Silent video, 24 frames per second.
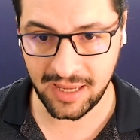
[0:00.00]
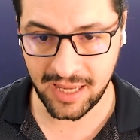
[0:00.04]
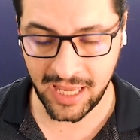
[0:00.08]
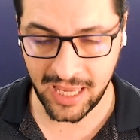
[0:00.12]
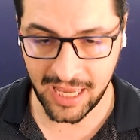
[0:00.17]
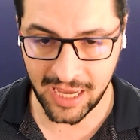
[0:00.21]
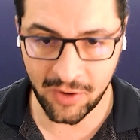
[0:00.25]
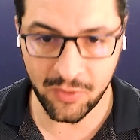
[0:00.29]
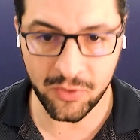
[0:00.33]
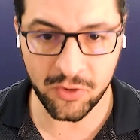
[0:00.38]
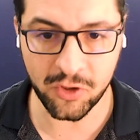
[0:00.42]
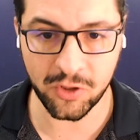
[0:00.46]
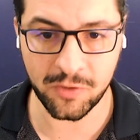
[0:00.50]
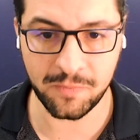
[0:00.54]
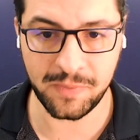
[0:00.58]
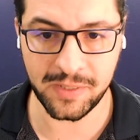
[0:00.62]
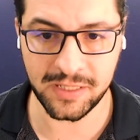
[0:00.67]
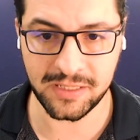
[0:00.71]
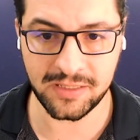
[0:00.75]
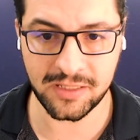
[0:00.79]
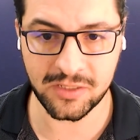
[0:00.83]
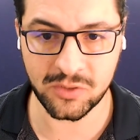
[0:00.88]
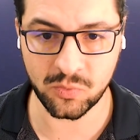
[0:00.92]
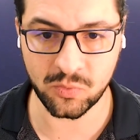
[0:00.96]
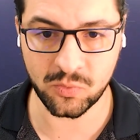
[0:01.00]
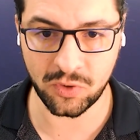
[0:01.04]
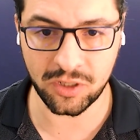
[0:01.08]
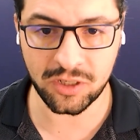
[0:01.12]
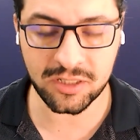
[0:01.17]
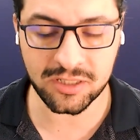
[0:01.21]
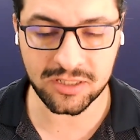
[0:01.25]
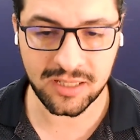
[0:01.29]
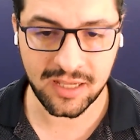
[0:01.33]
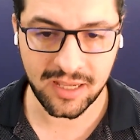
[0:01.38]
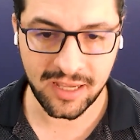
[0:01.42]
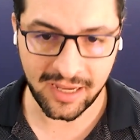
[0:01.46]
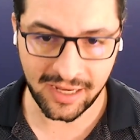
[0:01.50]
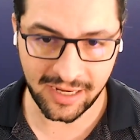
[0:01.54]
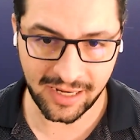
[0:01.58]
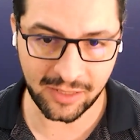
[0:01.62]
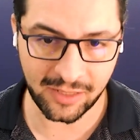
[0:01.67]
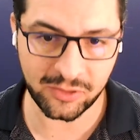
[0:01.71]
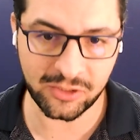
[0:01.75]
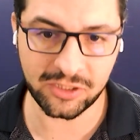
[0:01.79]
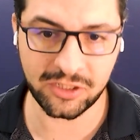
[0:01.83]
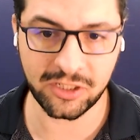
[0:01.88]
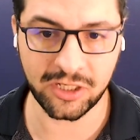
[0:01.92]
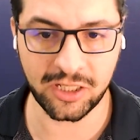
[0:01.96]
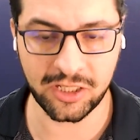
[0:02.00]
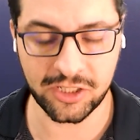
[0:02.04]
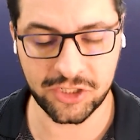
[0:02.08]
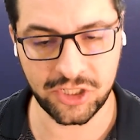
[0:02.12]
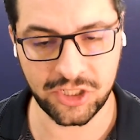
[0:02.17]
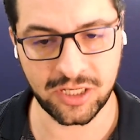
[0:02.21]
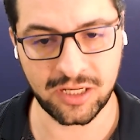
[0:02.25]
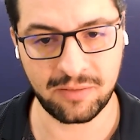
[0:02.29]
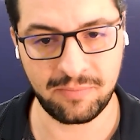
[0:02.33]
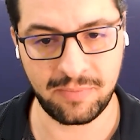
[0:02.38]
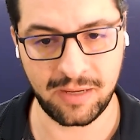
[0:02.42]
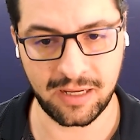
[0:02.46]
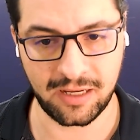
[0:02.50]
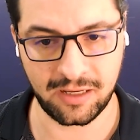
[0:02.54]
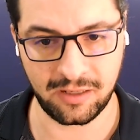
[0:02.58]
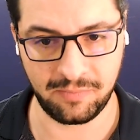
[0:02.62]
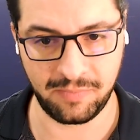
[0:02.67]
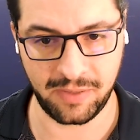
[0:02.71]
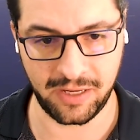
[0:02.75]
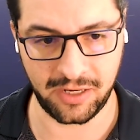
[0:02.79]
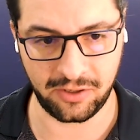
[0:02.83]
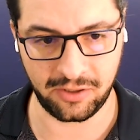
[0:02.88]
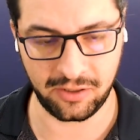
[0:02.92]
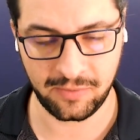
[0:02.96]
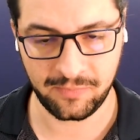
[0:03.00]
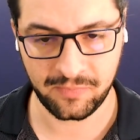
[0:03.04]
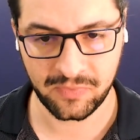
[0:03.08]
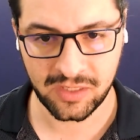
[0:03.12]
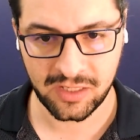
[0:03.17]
how your business works and how technology can make it better.